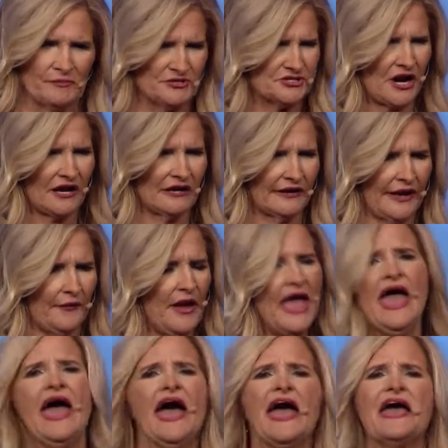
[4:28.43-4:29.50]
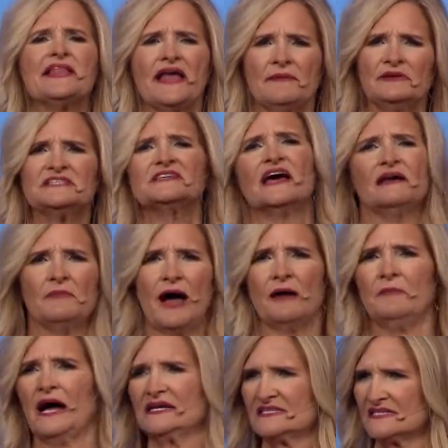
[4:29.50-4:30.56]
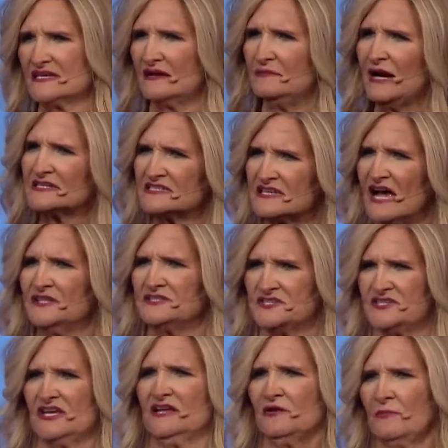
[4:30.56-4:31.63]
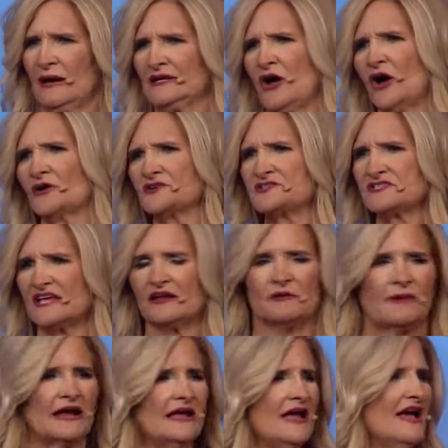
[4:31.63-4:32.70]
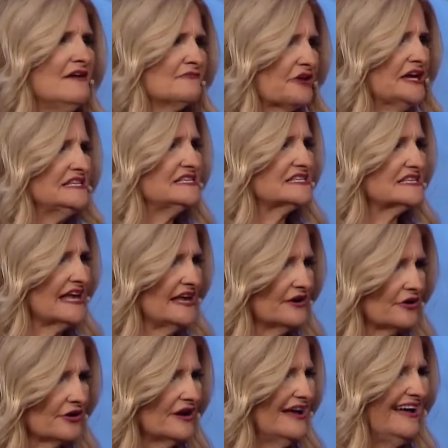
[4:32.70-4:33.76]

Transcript: But you're not going to go, hey, let me tell you about my son's sin or my daughter's sin or my friend's sin.